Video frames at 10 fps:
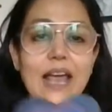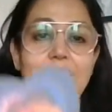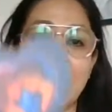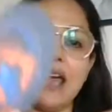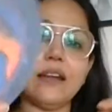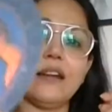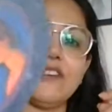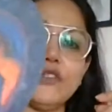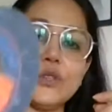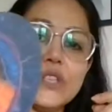And
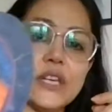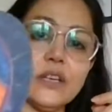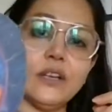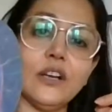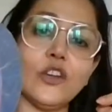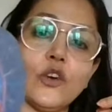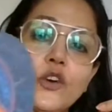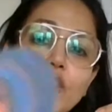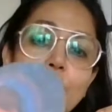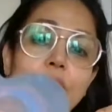if you're single,
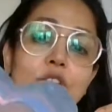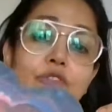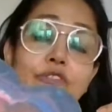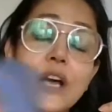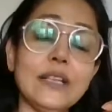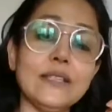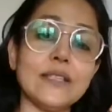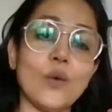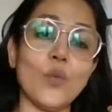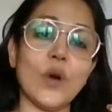you're going to find
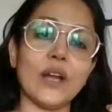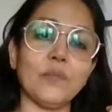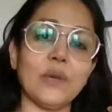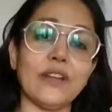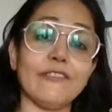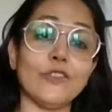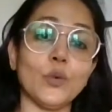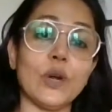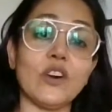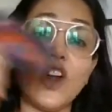someone. But if
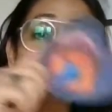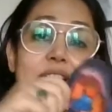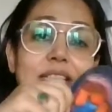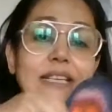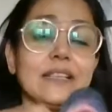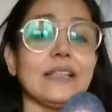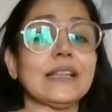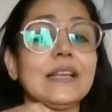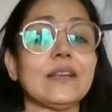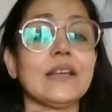you are not single,
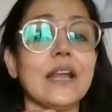then